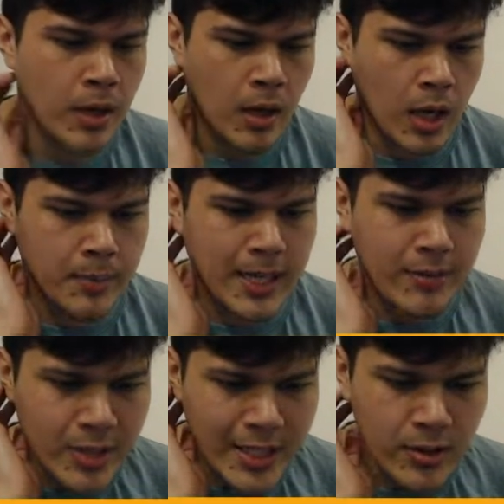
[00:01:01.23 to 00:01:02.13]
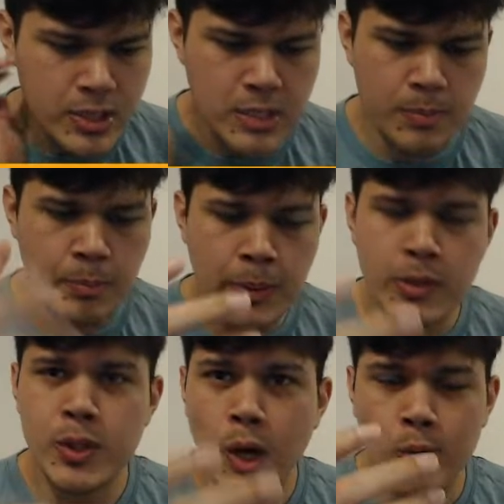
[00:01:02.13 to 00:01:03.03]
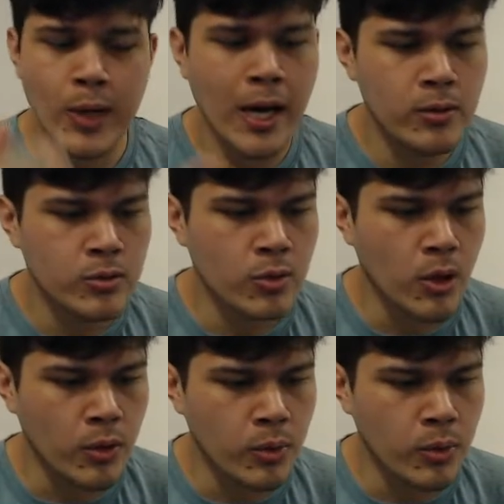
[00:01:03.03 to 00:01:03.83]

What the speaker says: But everything else is built around growth. We've